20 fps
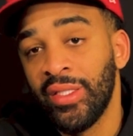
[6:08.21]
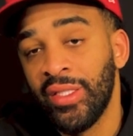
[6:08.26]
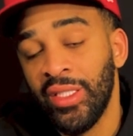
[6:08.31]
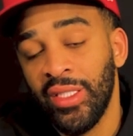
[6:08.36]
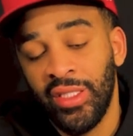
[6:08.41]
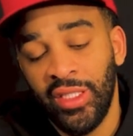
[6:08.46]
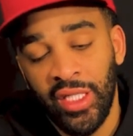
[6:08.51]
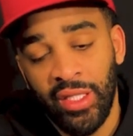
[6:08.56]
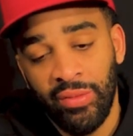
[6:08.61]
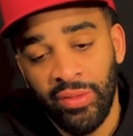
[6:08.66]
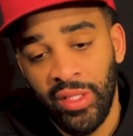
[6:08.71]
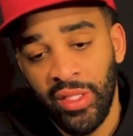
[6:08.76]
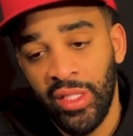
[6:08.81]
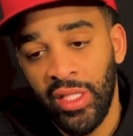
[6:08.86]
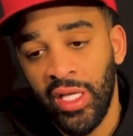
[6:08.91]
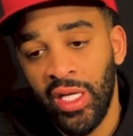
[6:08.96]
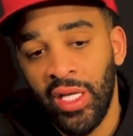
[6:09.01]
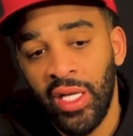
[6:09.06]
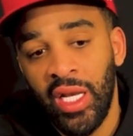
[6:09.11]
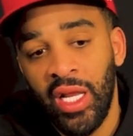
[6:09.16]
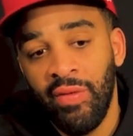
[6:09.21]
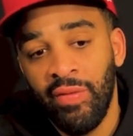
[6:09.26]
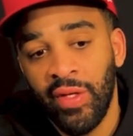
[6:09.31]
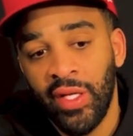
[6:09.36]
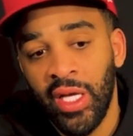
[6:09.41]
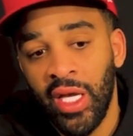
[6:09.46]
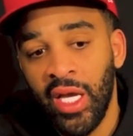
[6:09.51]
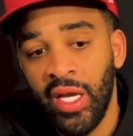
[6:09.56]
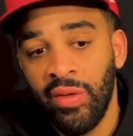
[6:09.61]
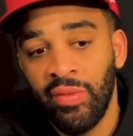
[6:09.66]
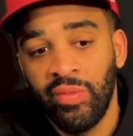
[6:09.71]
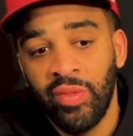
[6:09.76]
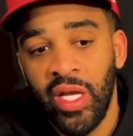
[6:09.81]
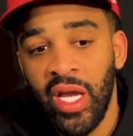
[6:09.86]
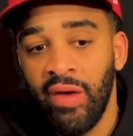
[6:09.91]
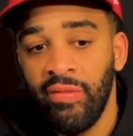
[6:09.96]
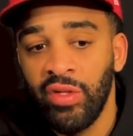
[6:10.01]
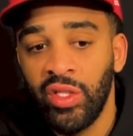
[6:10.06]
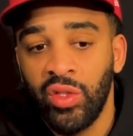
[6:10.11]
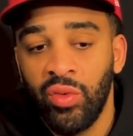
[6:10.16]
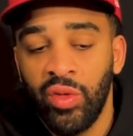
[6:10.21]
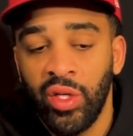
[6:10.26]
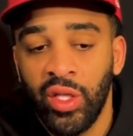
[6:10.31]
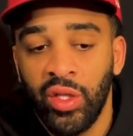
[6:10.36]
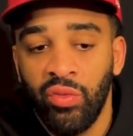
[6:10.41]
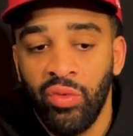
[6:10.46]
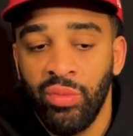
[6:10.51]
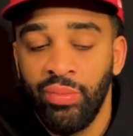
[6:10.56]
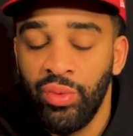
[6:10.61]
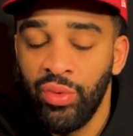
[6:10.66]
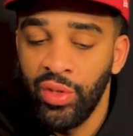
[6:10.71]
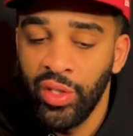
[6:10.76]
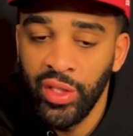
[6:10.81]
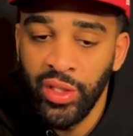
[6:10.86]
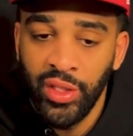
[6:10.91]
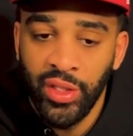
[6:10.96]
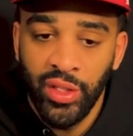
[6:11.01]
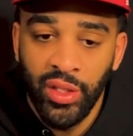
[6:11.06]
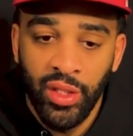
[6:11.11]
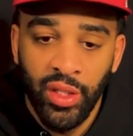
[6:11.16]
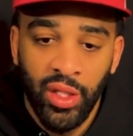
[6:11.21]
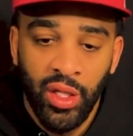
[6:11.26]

11 games, averaged 23 points.